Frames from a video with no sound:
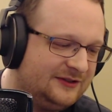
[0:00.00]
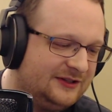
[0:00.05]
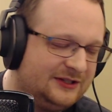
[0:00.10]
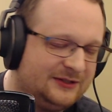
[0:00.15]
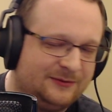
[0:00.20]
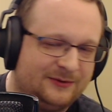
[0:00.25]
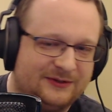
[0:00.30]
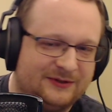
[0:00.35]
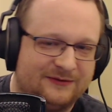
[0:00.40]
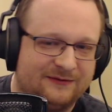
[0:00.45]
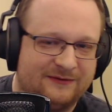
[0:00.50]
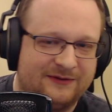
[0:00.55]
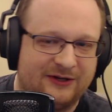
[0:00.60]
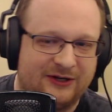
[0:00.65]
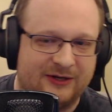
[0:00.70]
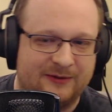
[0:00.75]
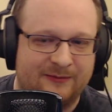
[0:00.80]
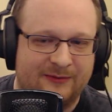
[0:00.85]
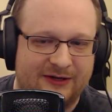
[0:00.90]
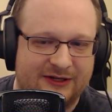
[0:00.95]
and this one's
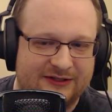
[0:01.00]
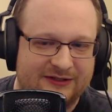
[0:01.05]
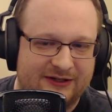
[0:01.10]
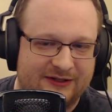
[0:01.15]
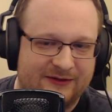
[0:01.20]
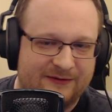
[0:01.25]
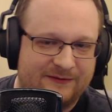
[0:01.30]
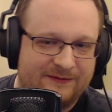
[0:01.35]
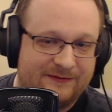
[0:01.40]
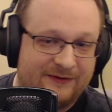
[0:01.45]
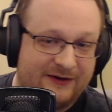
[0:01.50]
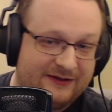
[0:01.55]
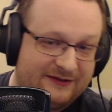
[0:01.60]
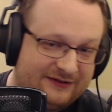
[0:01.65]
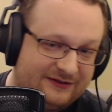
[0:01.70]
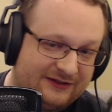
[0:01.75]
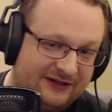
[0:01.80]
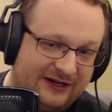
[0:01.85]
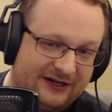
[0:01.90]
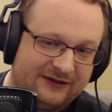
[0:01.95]
very much on the fun
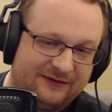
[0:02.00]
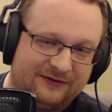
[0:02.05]
side